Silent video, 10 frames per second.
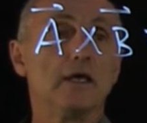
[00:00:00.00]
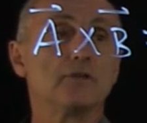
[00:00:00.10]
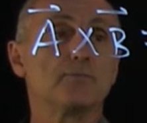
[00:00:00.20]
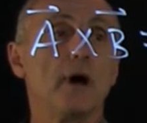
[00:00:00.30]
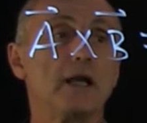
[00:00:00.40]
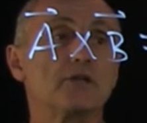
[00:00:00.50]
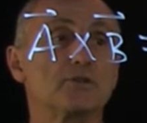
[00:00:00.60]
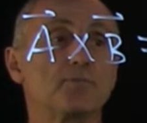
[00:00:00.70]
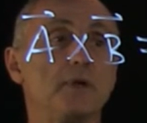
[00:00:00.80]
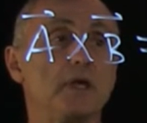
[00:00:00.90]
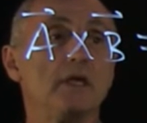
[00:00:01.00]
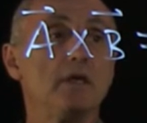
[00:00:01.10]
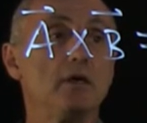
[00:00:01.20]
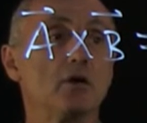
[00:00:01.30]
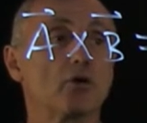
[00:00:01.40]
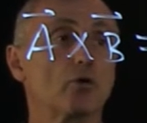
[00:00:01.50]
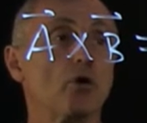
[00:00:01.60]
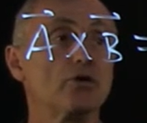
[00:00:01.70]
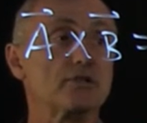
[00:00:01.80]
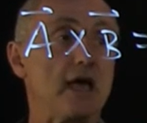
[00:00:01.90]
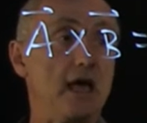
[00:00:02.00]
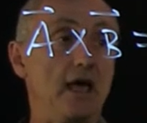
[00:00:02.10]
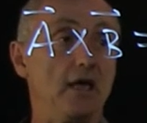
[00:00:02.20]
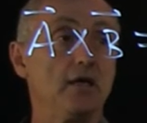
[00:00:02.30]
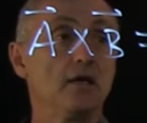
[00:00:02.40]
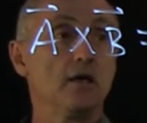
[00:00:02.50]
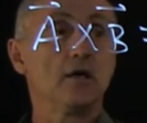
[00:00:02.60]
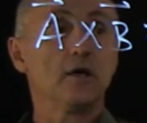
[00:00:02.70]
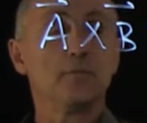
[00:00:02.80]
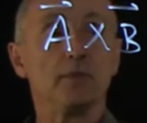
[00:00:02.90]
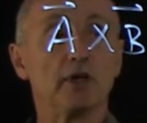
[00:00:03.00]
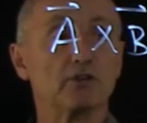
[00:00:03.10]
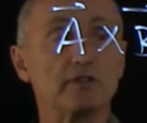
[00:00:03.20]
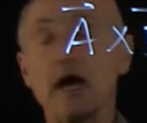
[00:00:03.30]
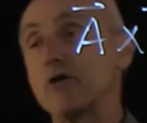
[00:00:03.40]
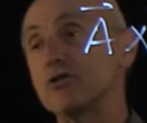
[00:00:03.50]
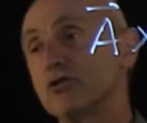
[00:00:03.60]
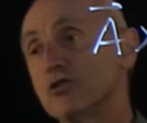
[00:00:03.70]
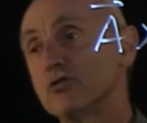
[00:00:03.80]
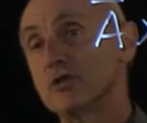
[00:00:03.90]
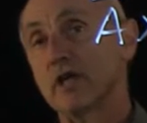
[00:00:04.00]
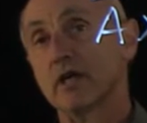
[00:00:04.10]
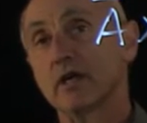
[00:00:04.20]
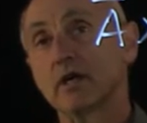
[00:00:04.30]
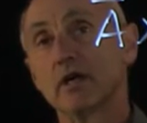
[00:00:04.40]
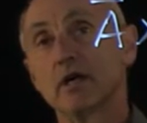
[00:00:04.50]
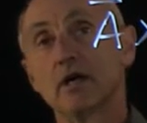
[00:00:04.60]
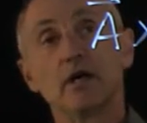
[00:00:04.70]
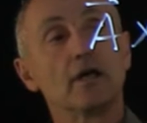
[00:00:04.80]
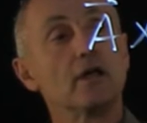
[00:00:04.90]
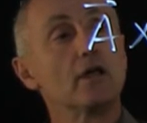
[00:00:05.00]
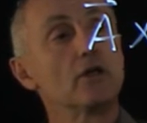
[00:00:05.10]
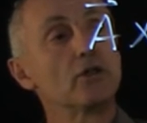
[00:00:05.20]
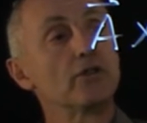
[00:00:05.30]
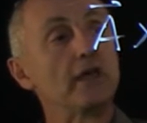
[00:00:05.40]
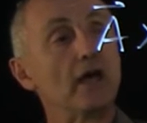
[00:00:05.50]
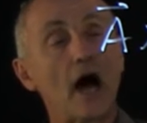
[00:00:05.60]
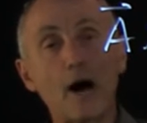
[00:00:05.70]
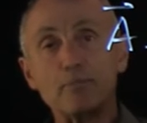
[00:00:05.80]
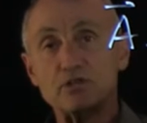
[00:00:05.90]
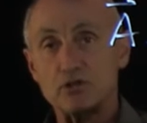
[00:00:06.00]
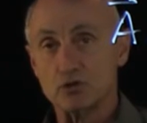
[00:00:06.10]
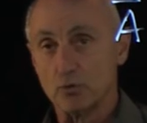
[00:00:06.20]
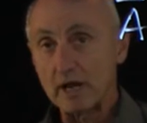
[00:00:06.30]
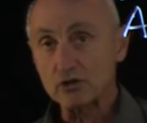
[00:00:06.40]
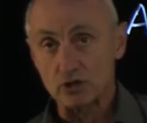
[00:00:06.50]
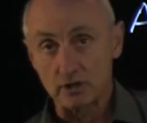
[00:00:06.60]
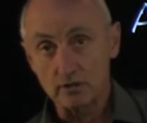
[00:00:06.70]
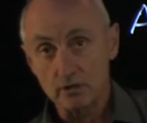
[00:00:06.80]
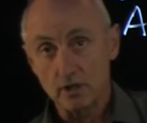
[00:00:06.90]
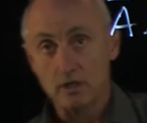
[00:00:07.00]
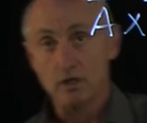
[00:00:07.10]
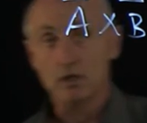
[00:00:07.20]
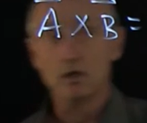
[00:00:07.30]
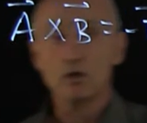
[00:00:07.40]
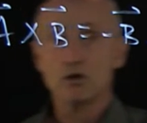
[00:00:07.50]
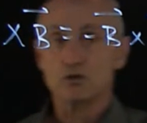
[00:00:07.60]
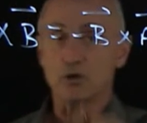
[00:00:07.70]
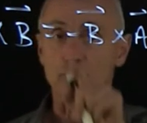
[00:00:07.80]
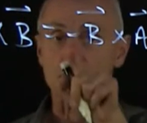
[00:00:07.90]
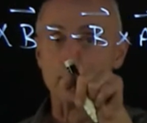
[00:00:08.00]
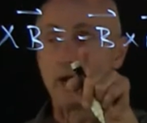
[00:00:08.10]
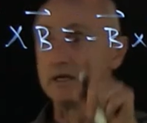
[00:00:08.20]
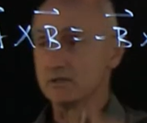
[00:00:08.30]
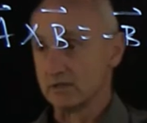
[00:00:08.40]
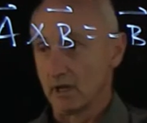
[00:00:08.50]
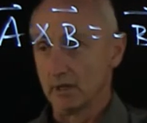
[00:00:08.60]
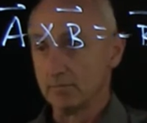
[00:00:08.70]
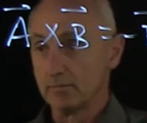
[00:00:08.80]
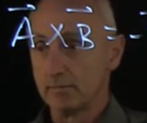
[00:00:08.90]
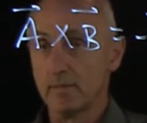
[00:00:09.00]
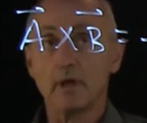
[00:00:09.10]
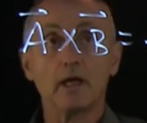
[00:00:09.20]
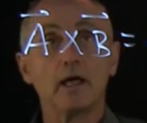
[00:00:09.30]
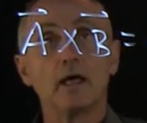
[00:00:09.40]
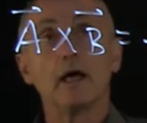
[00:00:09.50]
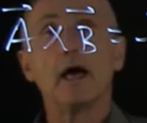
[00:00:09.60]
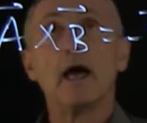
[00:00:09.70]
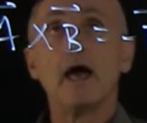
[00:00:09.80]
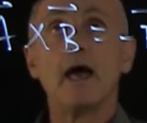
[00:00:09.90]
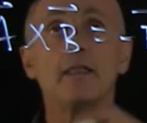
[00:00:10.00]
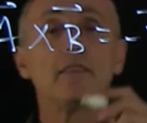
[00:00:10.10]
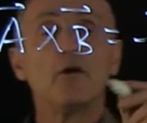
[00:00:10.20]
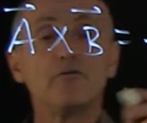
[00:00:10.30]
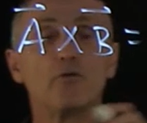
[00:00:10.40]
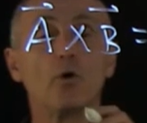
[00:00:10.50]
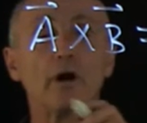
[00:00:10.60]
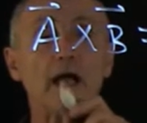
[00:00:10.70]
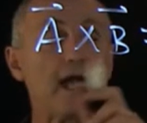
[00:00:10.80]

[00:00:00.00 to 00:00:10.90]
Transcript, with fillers: is minus B cross A, because now you're using the opposite direction, so there's a minus sign. And therefore,